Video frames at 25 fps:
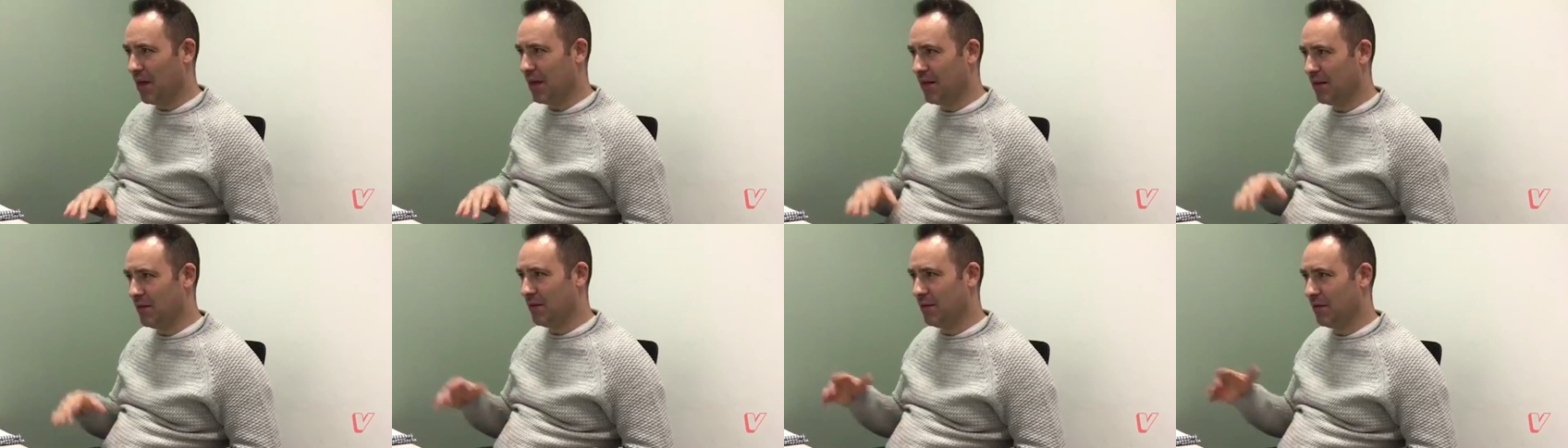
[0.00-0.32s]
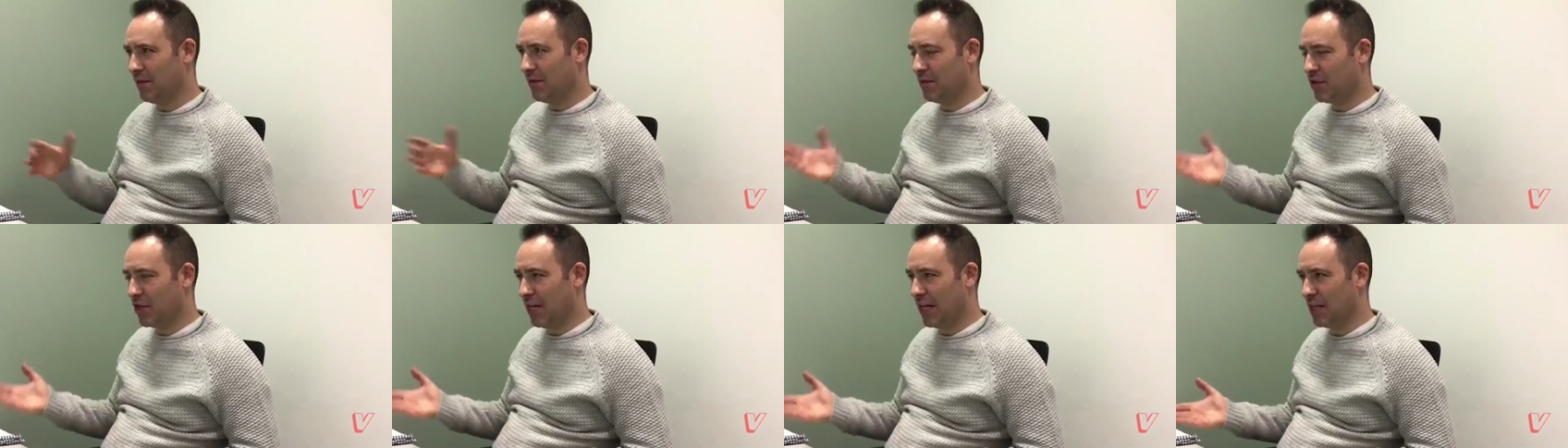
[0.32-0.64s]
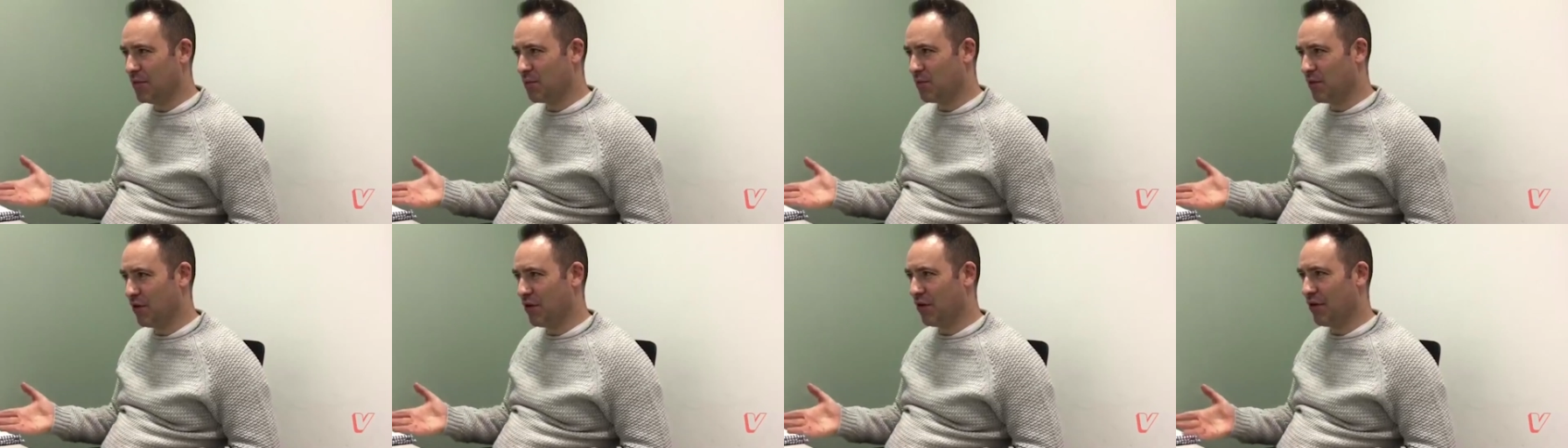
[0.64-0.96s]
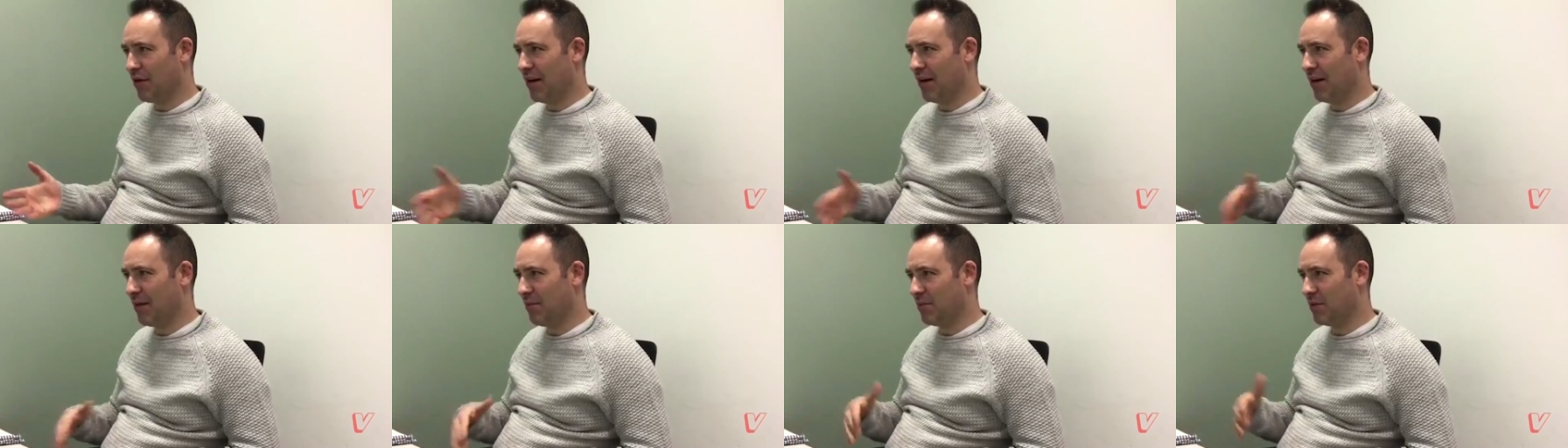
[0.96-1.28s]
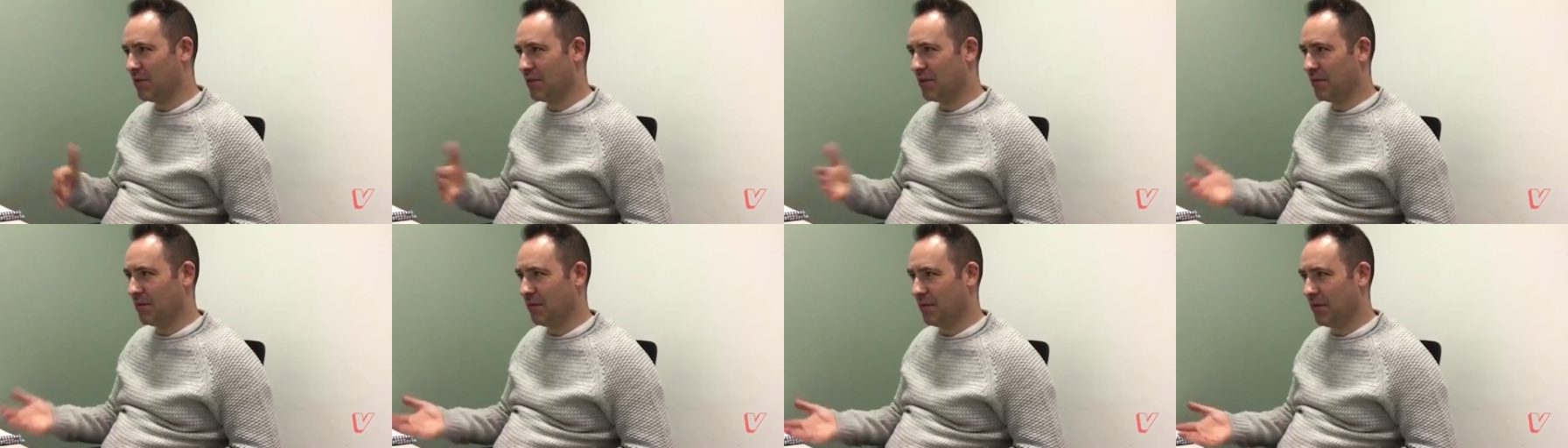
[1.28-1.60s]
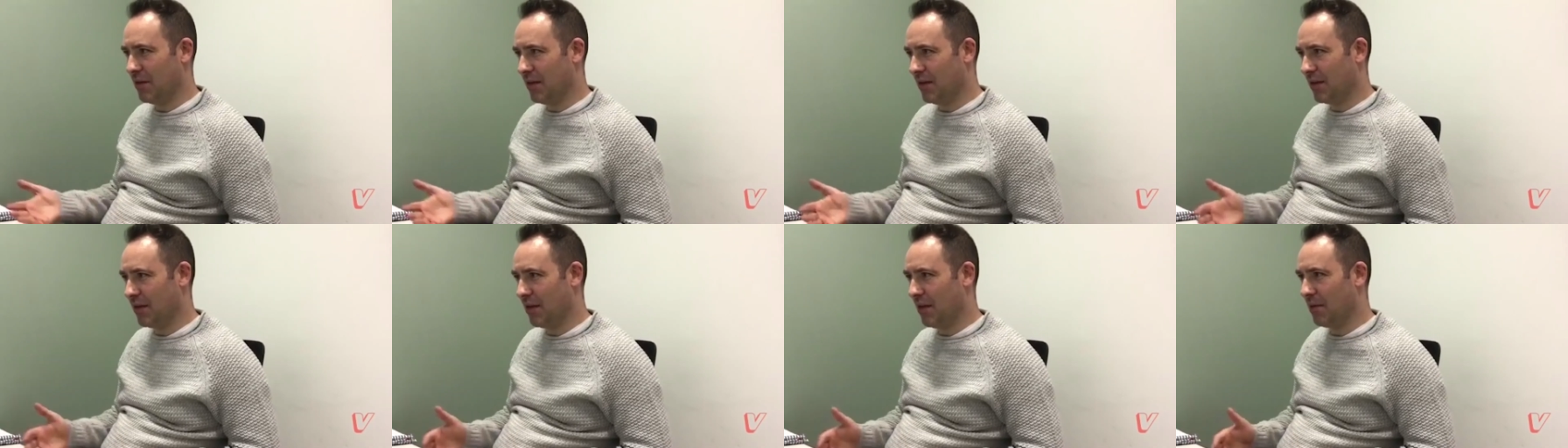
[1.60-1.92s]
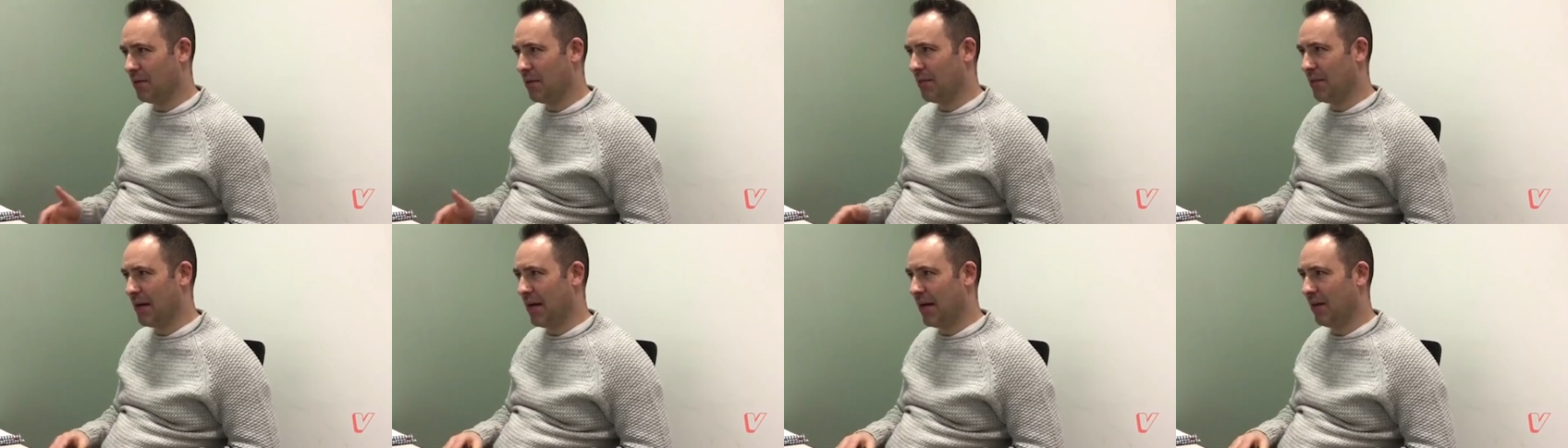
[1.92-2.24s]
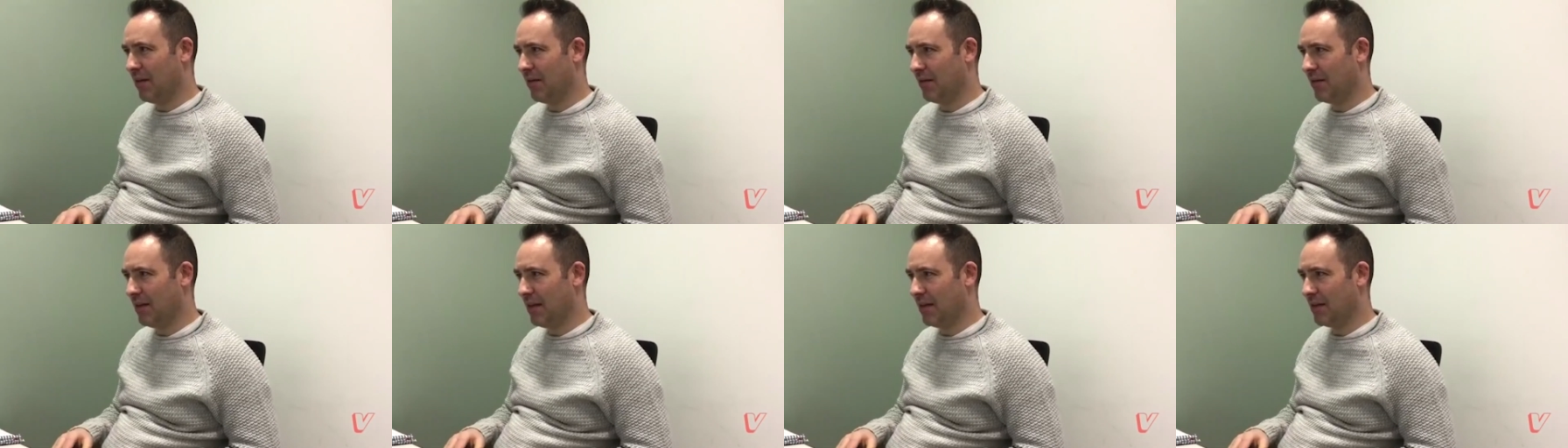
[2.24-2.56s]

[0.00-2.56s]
when change programs come about,